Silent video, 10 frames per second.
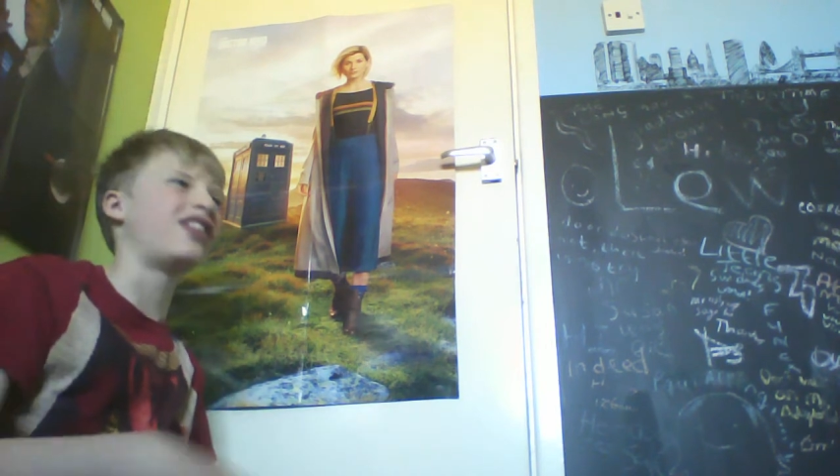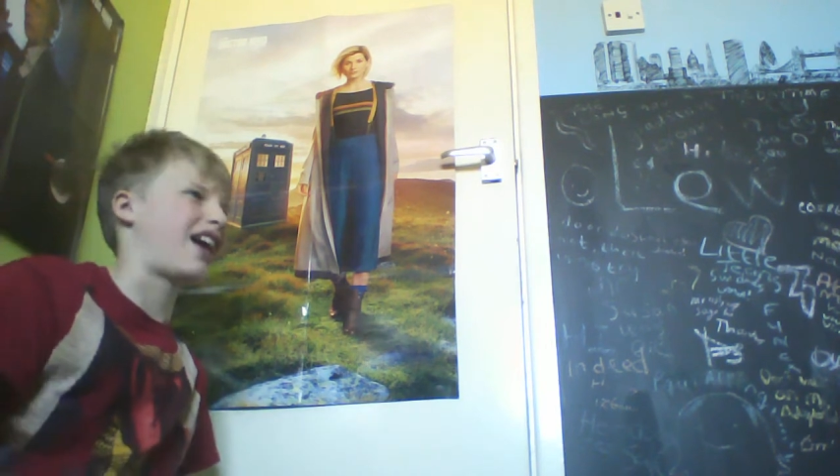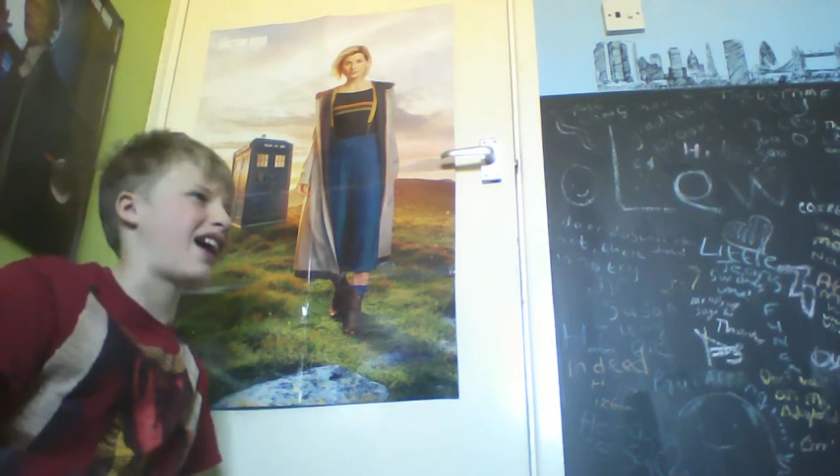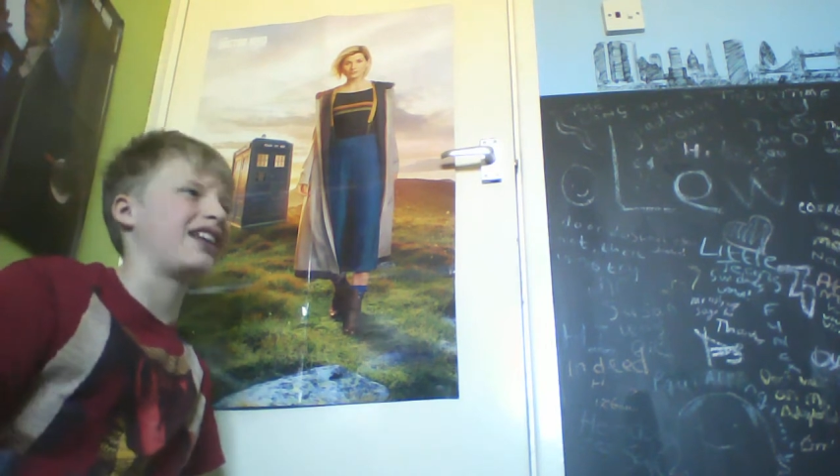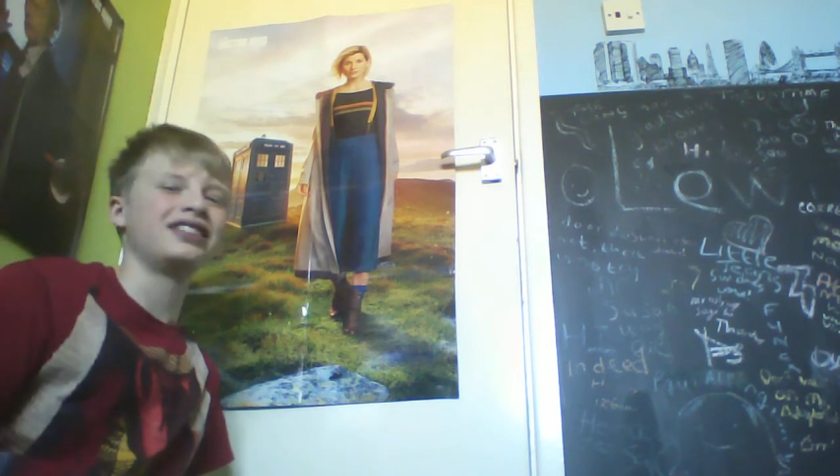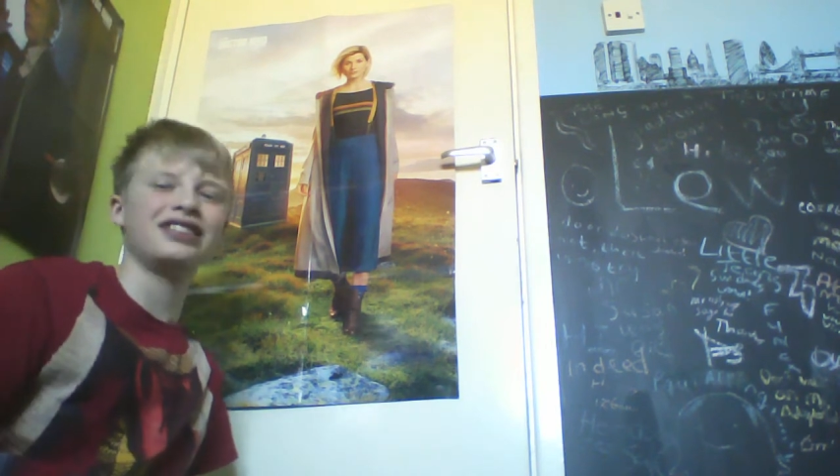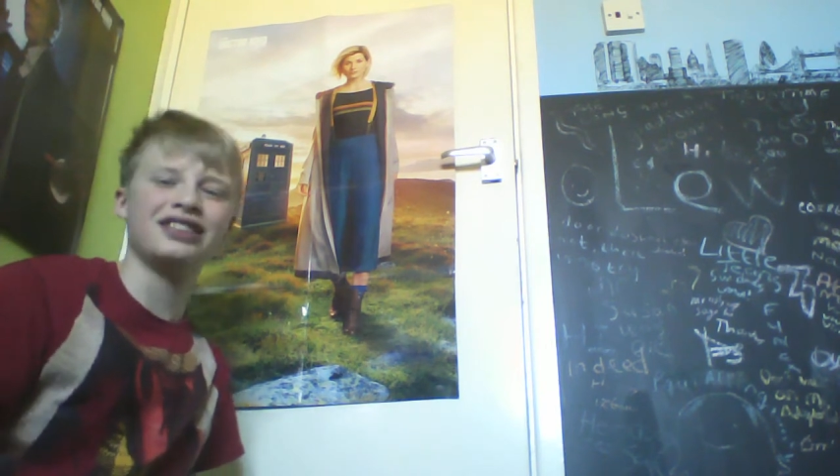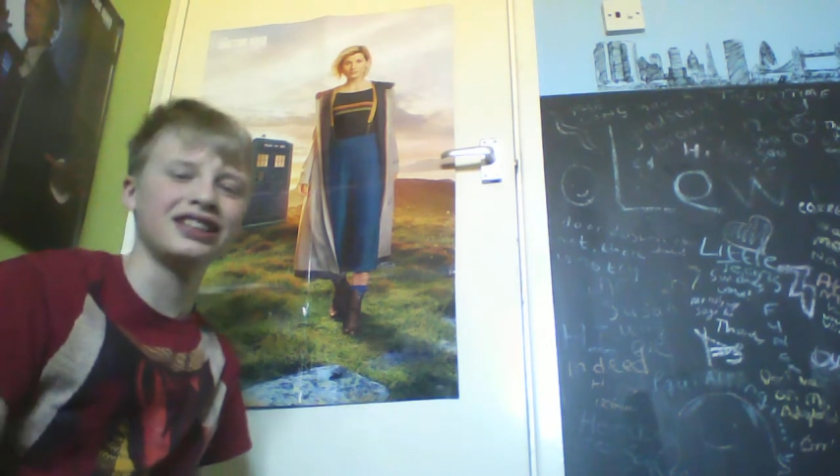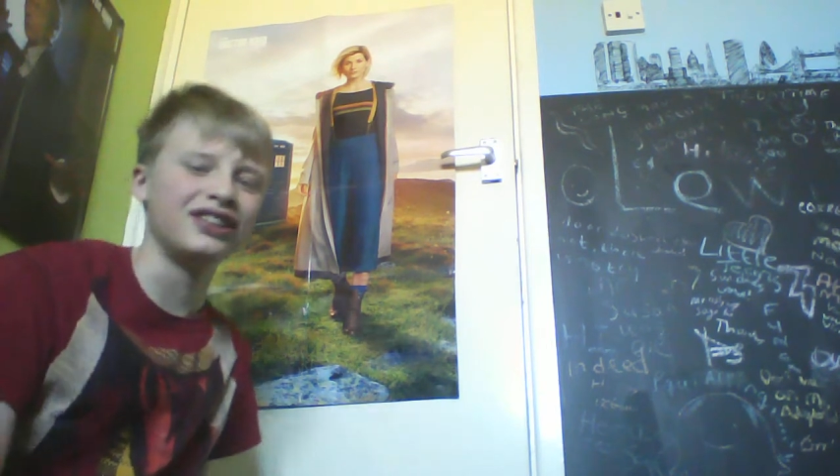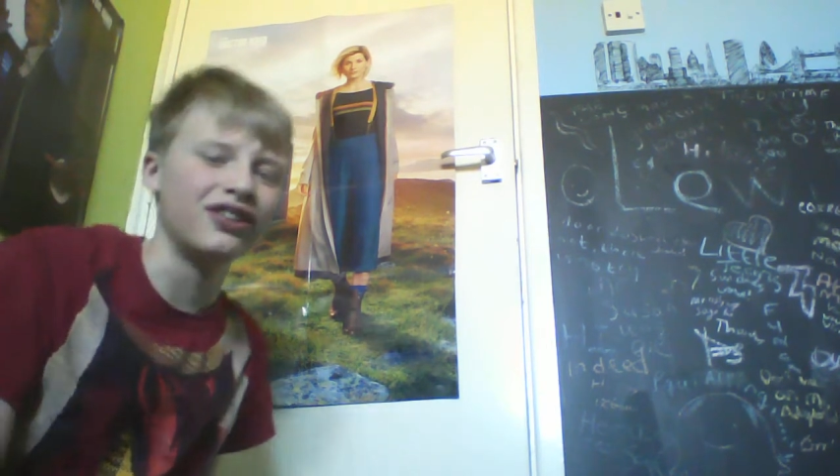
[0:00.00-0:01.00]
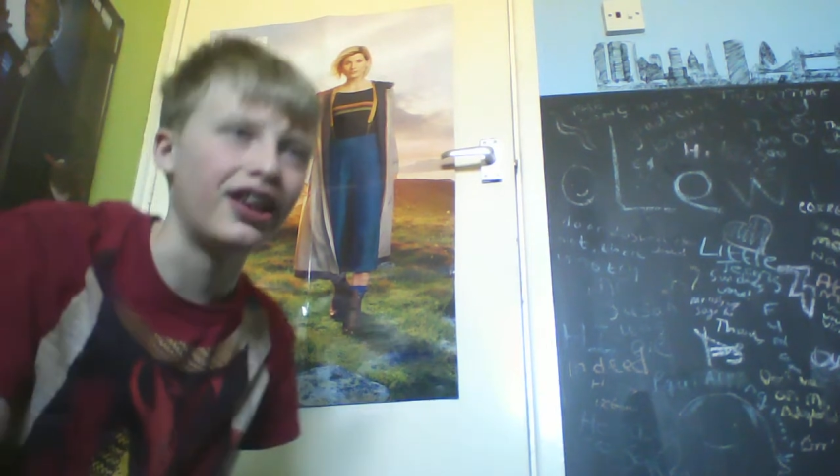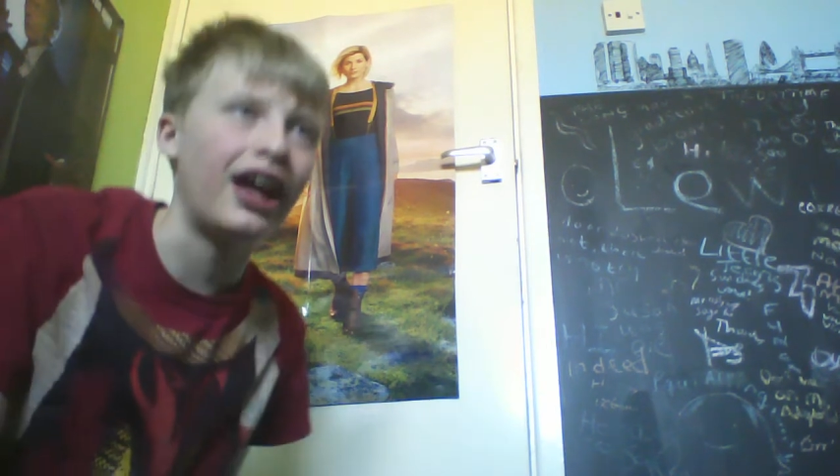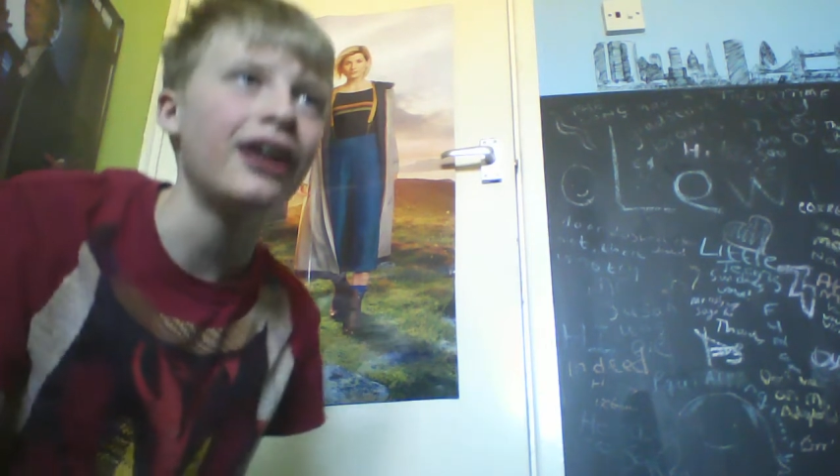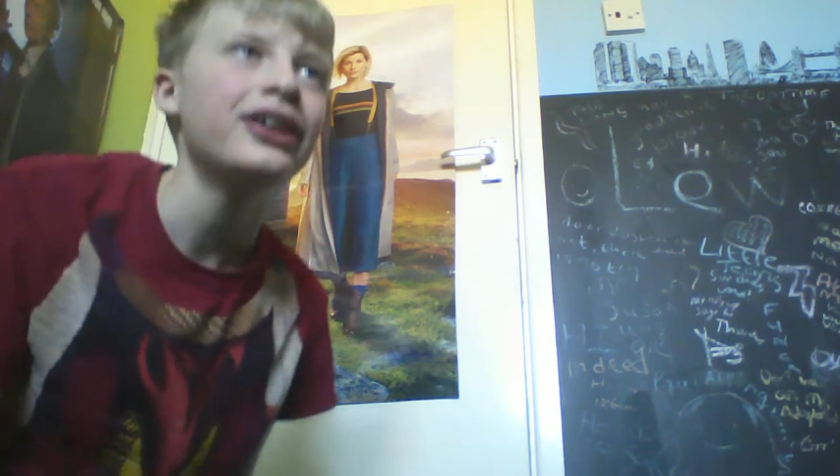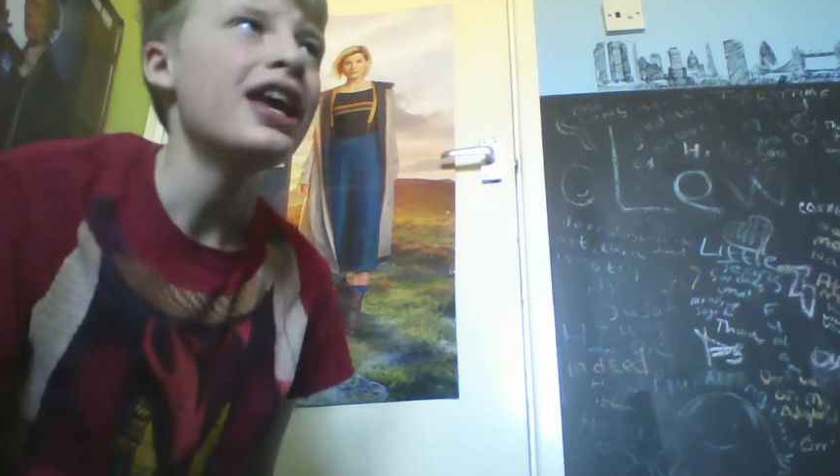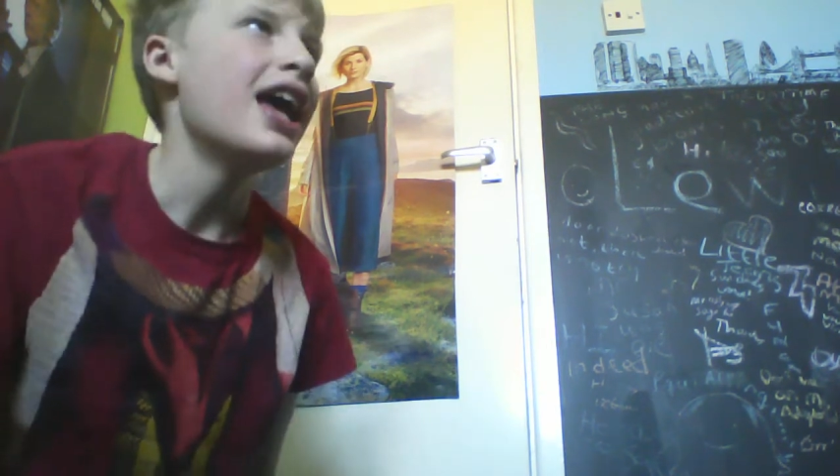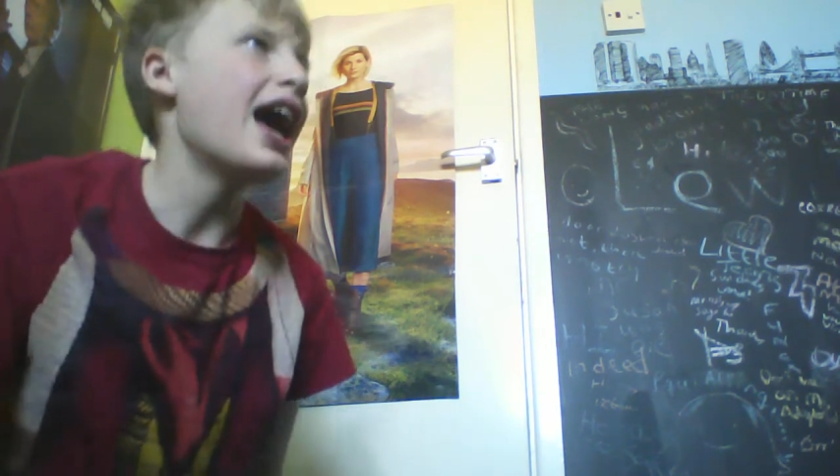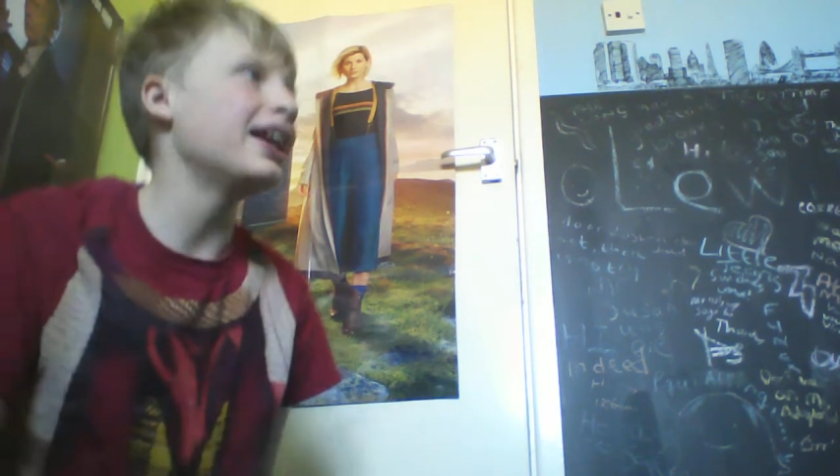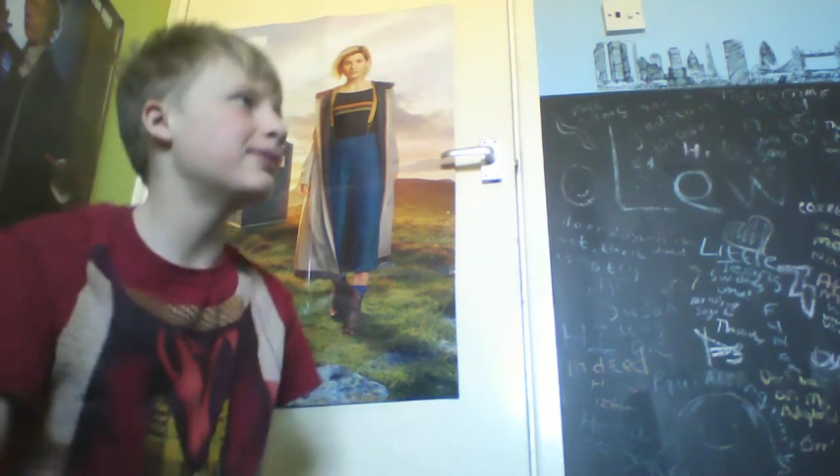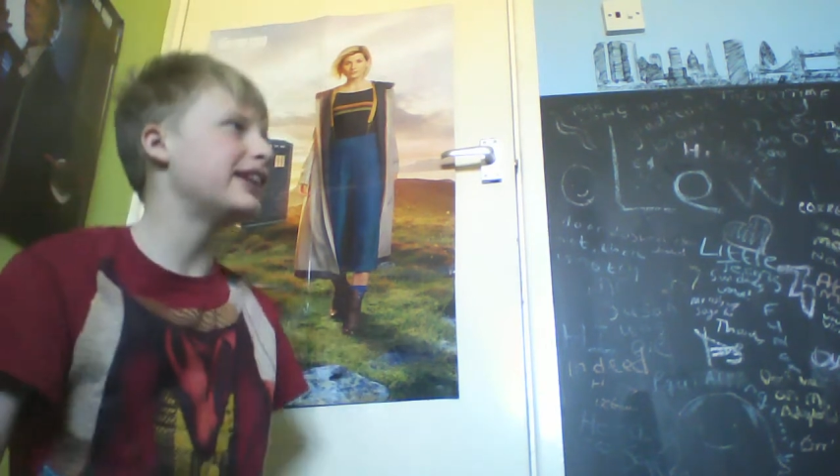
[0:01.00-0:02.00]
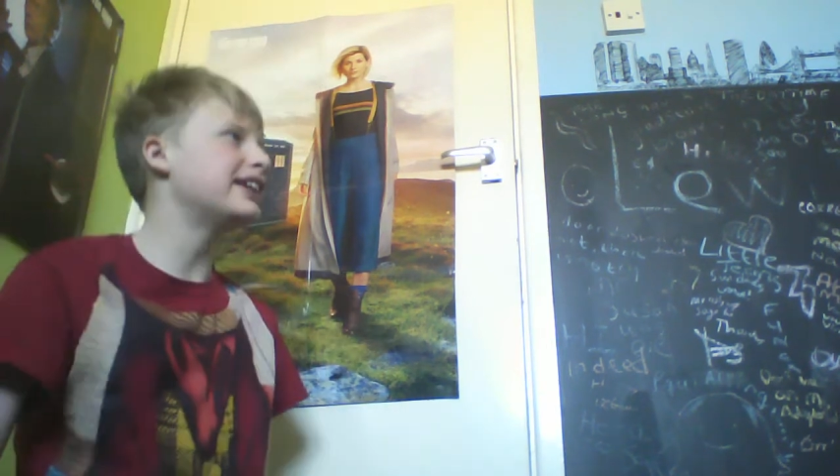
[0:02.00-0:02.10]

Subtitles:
that. Just ignore that. Anyway,